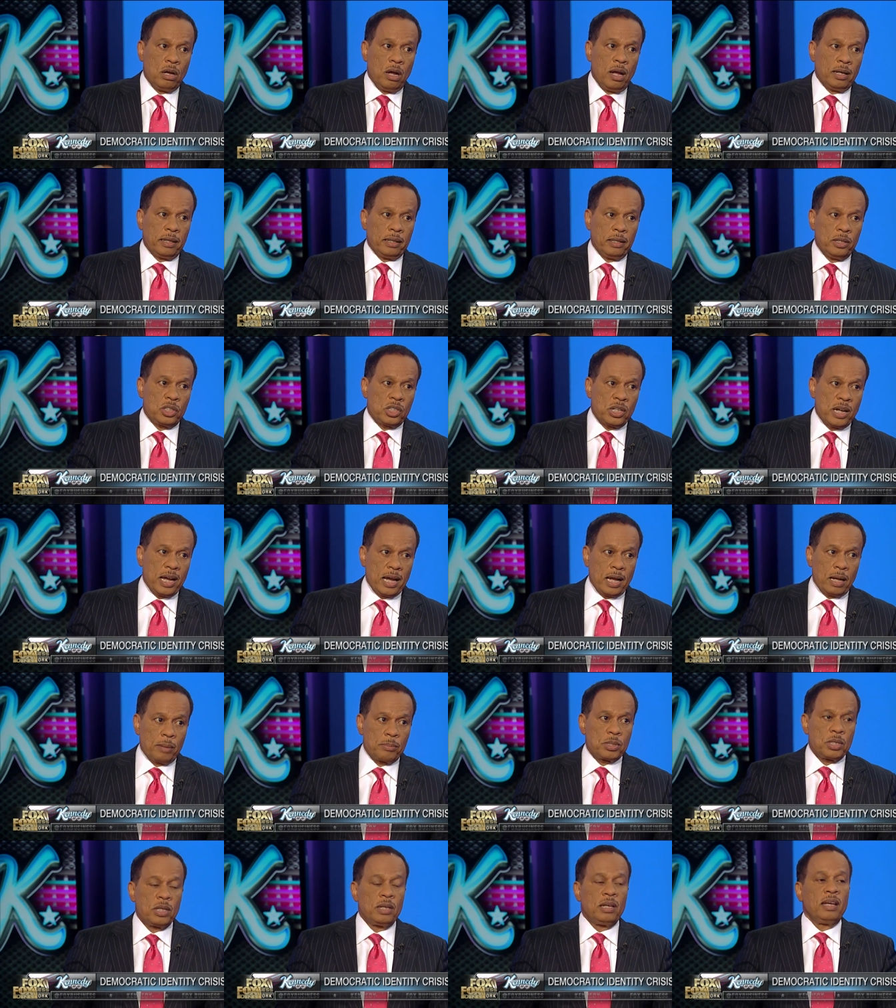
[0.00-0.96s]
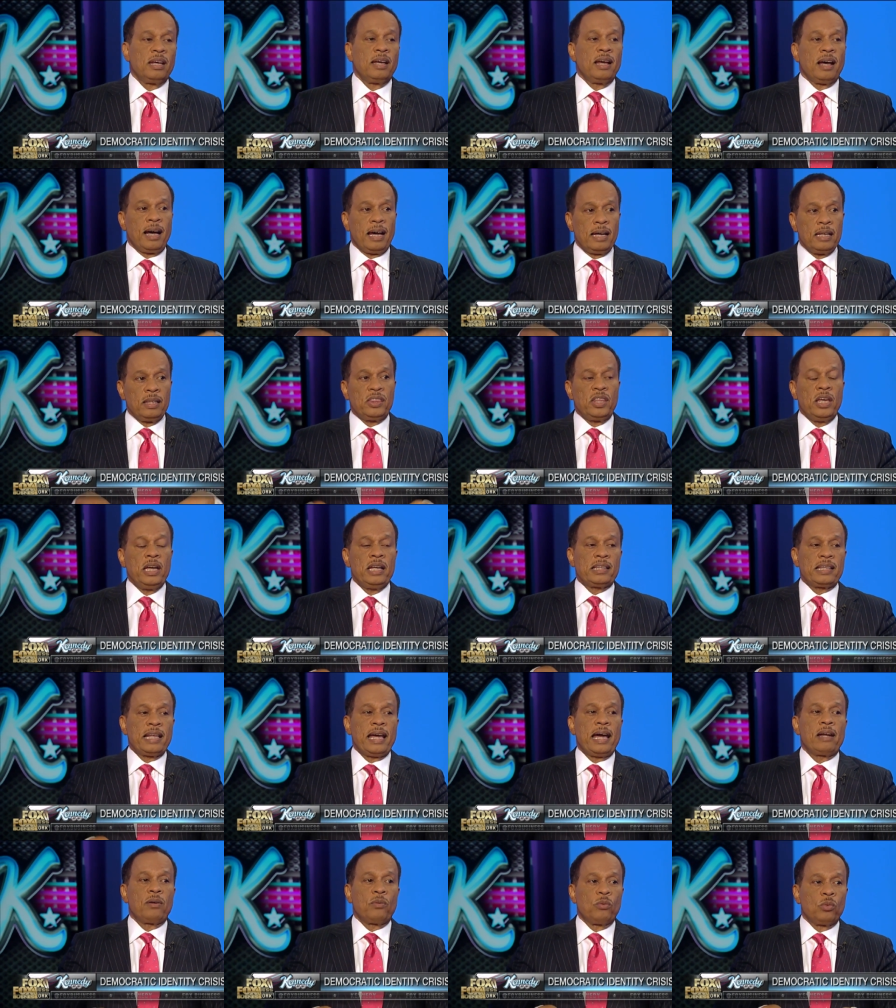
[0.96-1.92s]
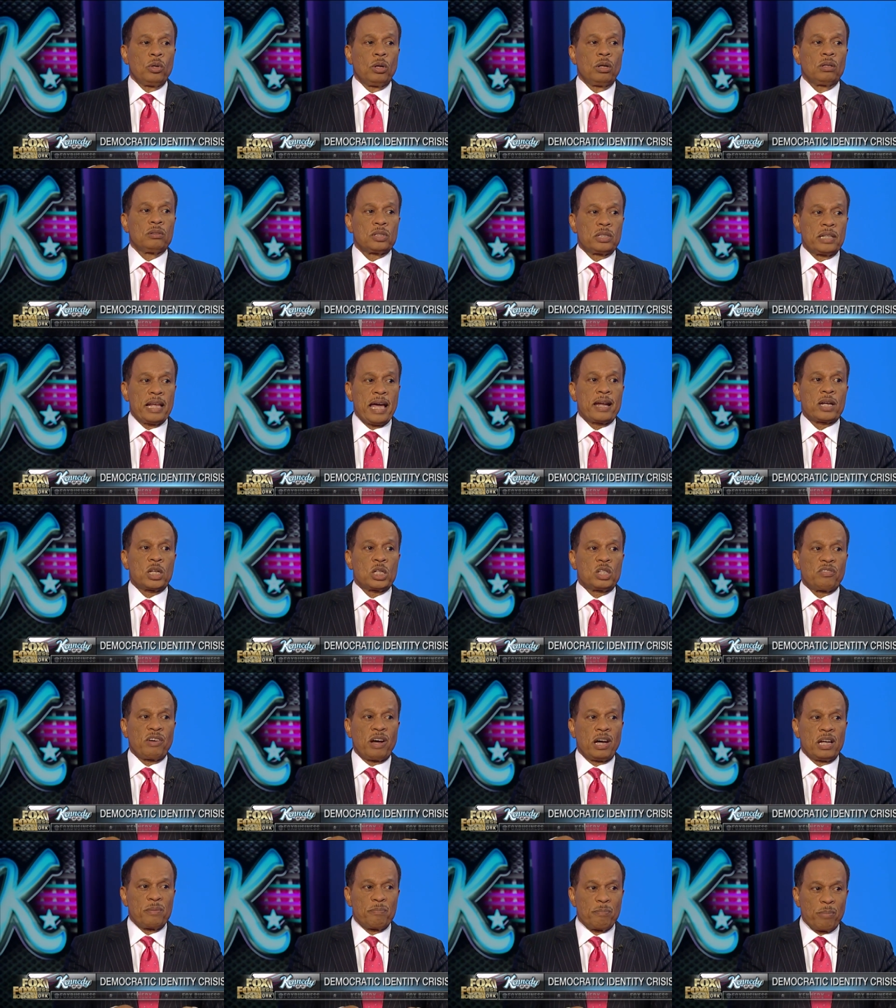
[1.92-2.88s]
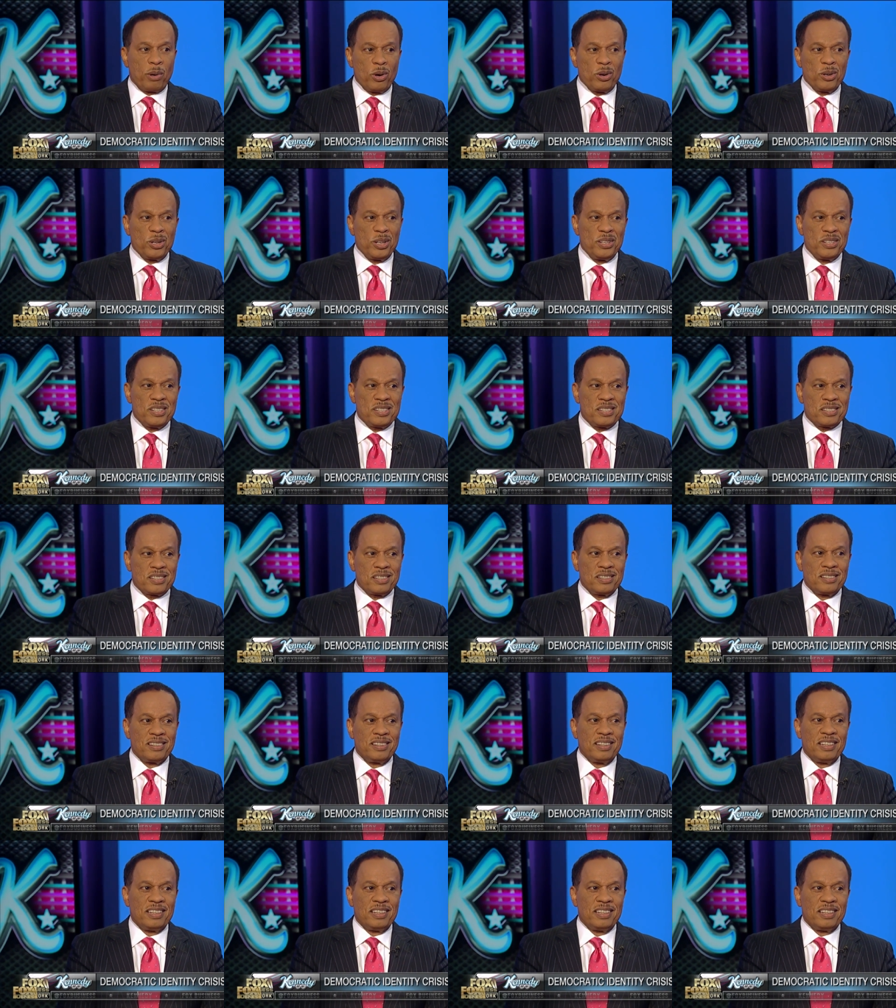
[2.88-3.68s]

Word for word: talking jobs, I think that will satisfy Bernie's